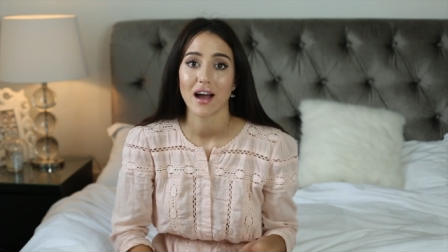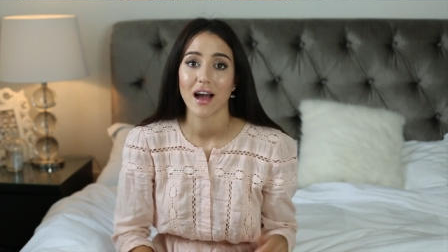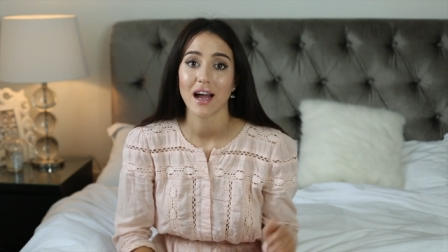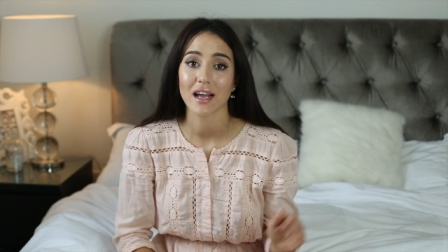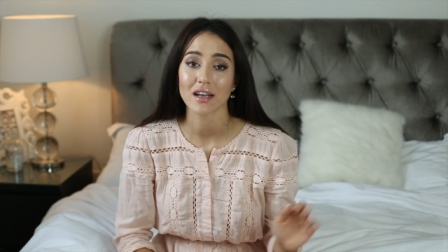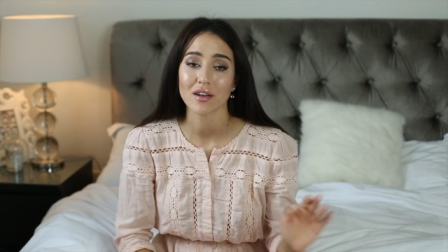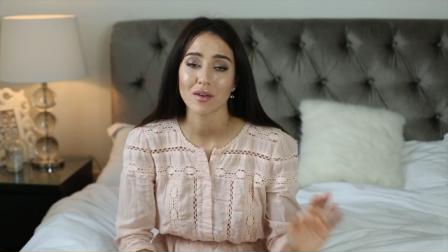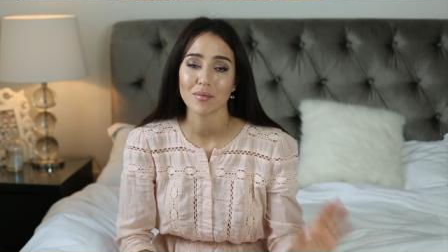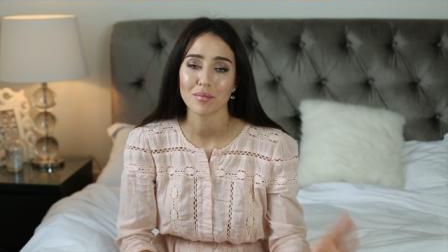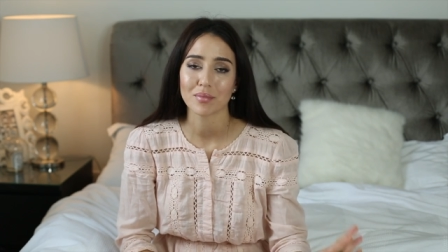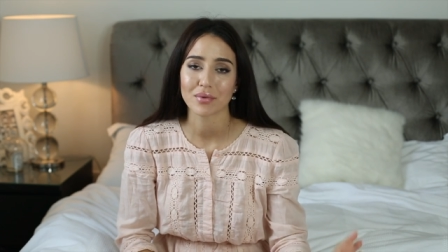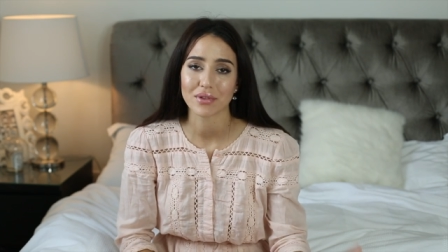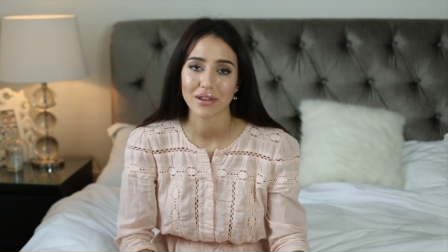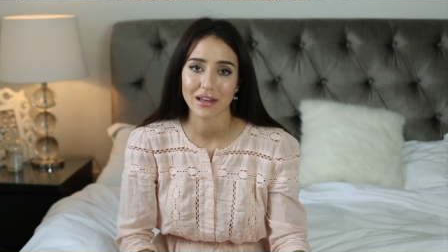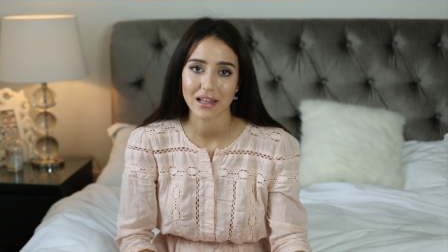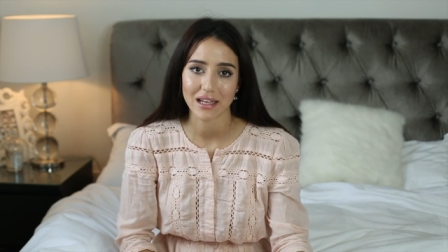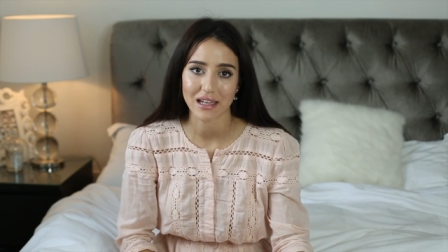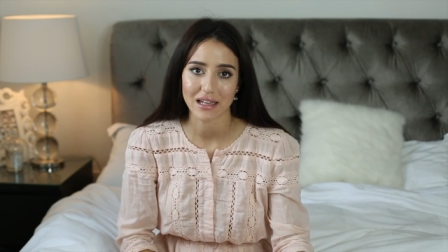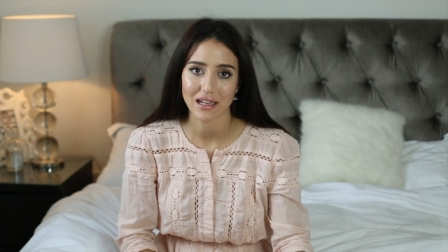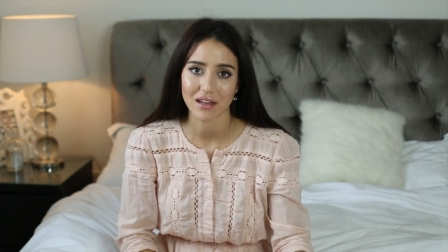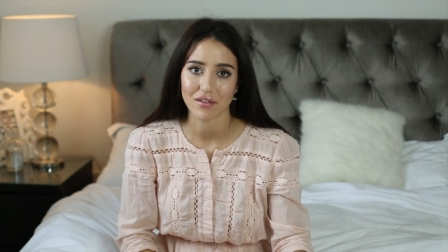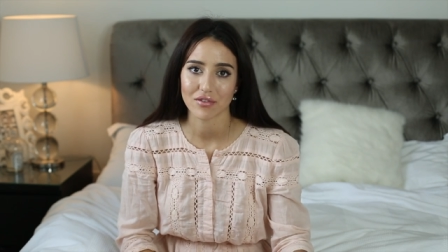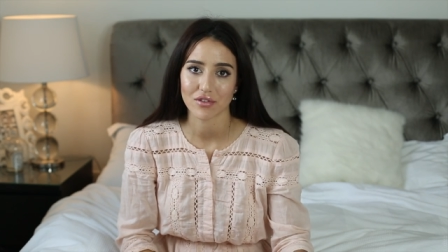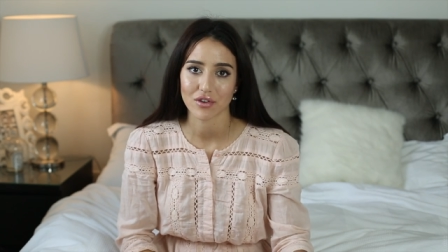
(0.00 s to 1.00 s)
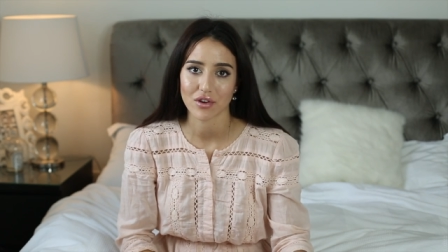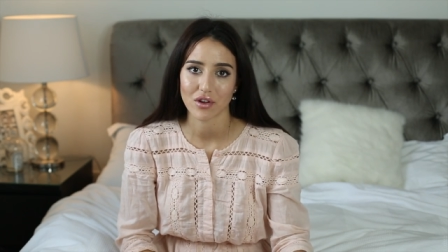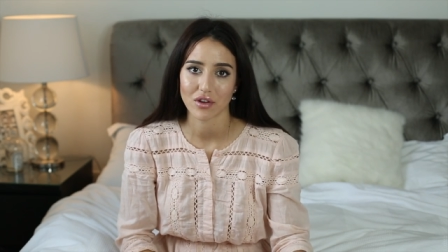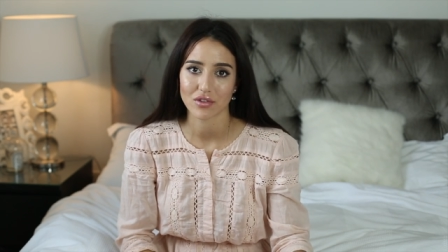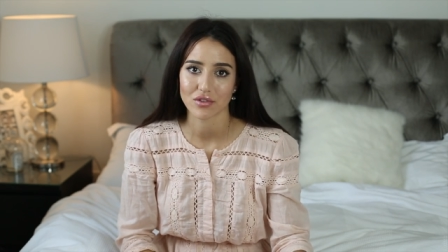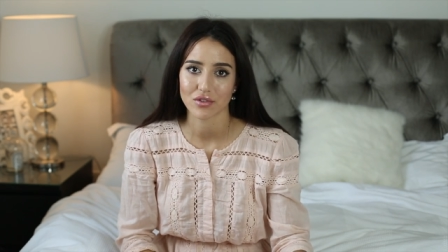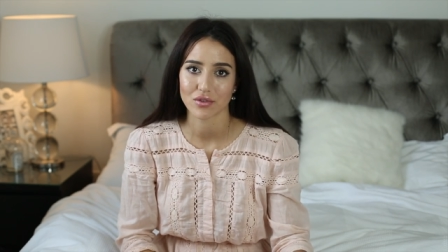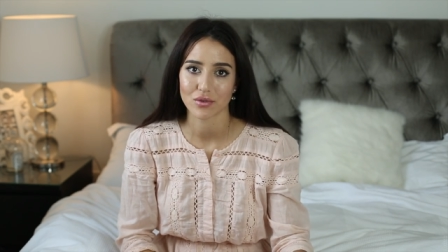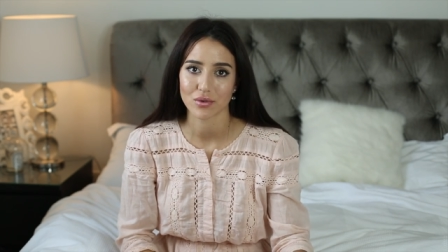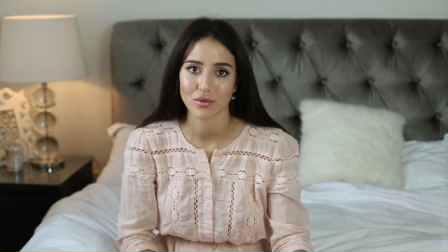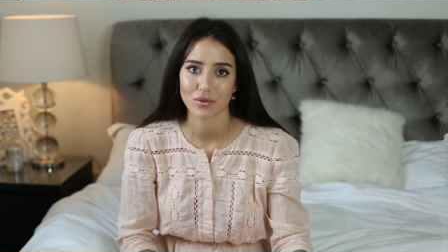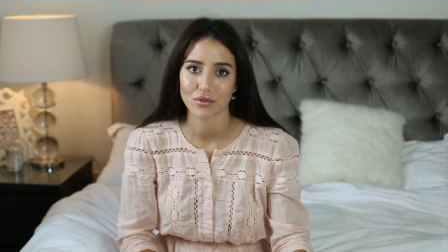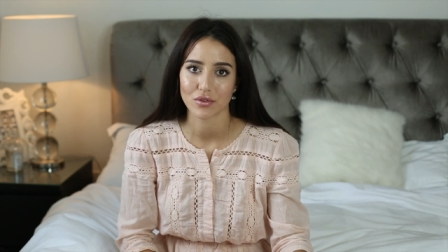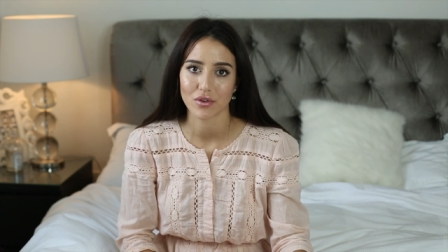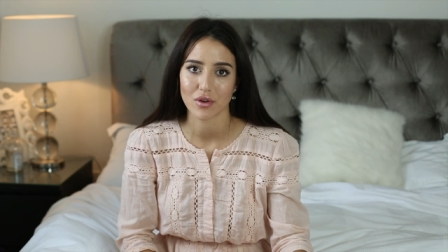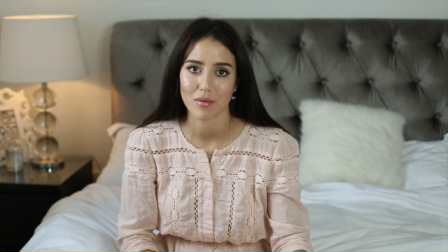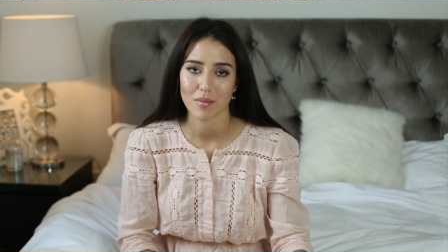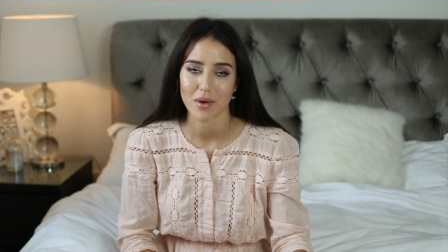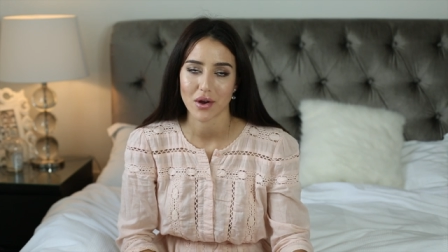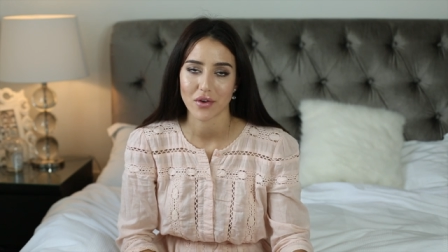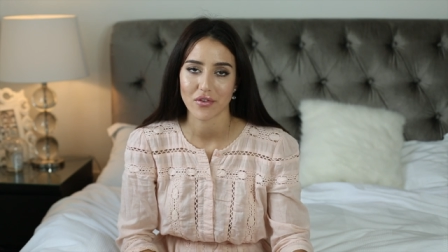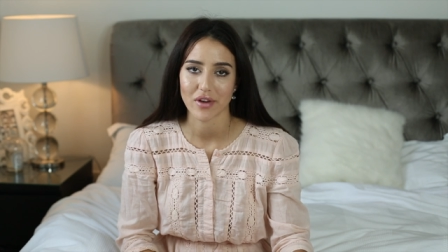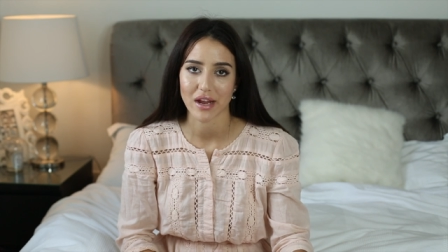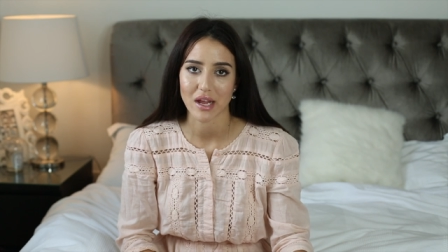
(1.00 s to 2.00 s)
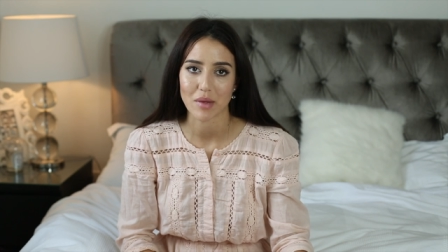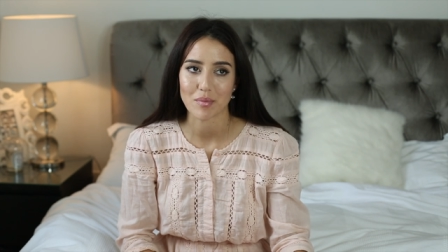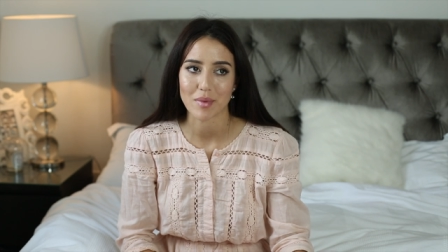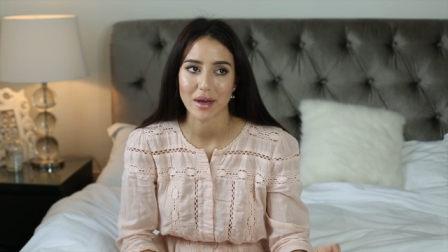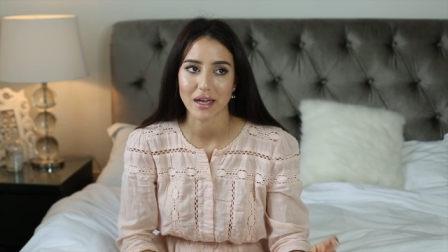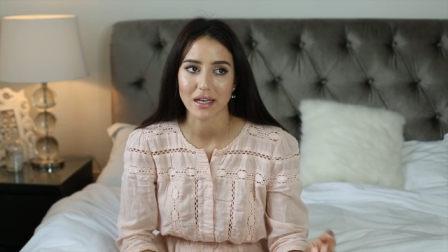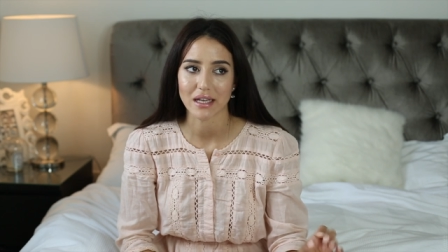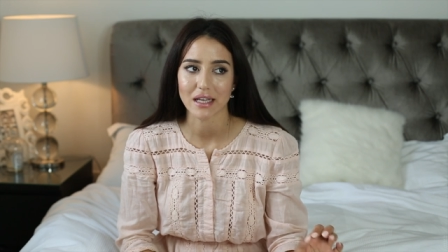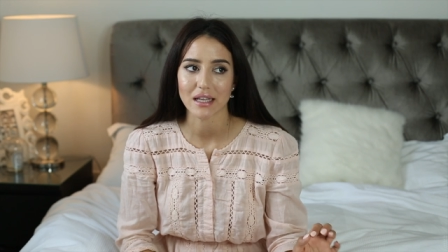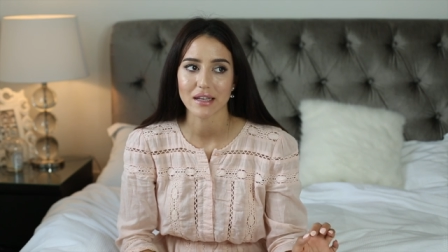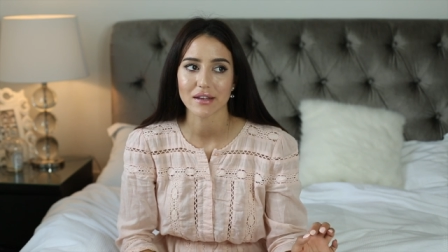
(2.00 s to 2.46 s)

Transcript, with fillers: I completely forgot to talk to you about Ray-Ban.